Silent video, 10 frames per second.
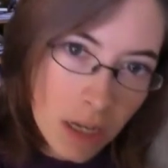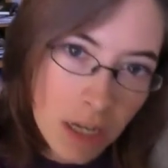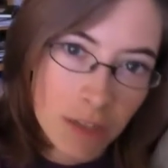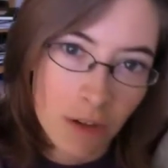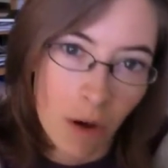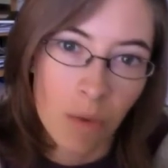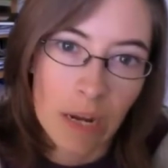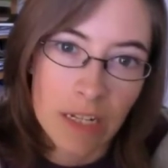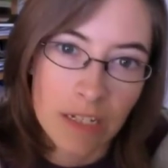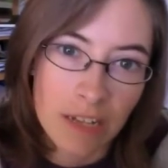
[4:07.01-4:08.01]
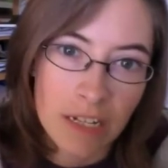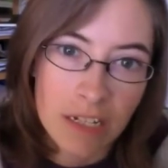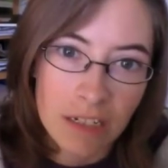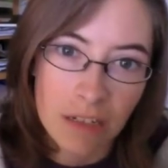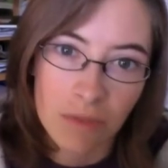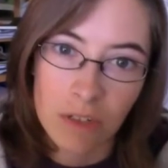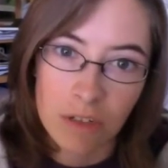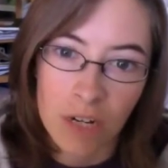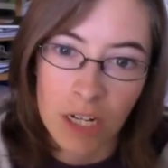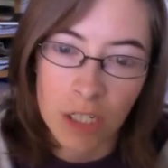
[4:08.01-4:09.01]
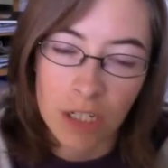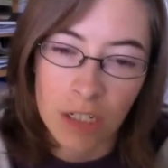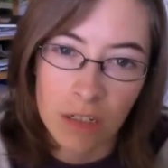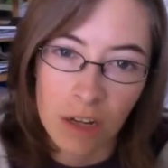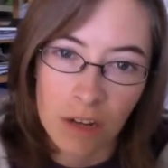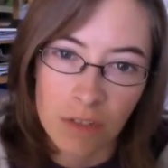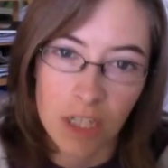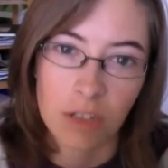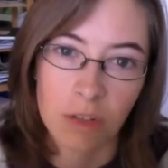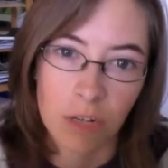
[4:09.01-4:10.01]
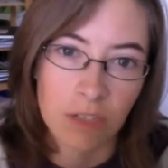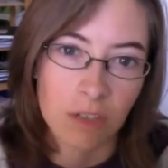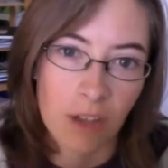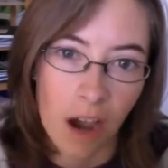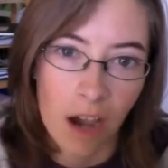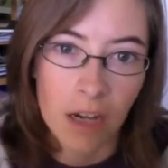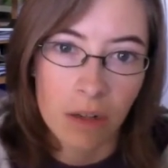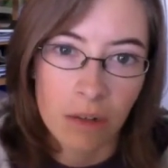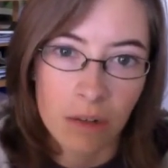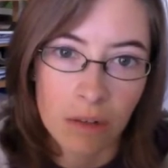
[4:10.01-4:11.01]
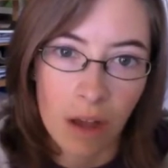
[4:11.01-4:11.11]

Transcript: It's already taken a different direction. I've changed my style.